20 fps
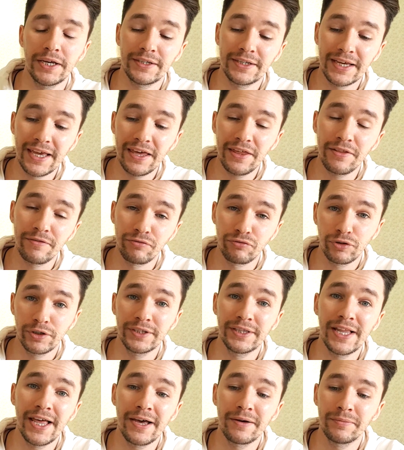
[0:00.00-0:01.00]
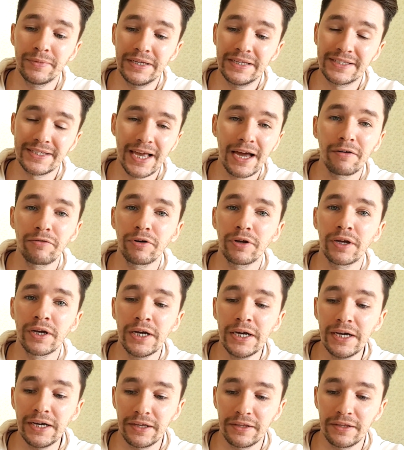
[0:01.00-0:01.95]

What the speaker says: And again, Fred Lam is covering